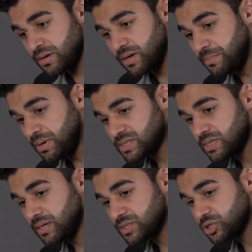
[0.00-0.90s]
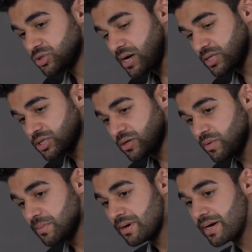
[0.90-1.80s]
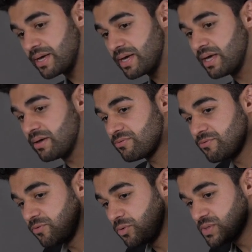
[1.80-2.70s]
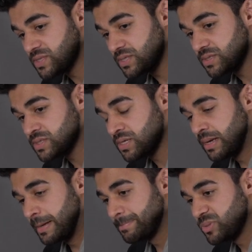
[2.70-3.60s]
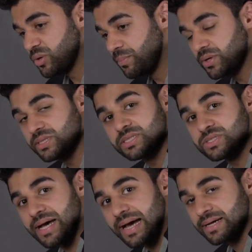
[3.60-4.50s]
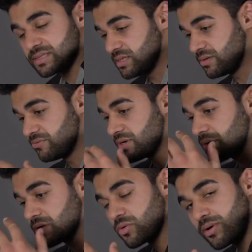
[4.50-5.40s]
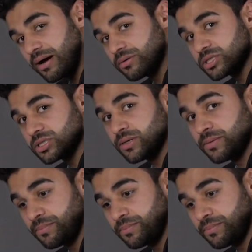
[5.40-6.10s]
a muscular structure whereby it forces your body to act in a very crouched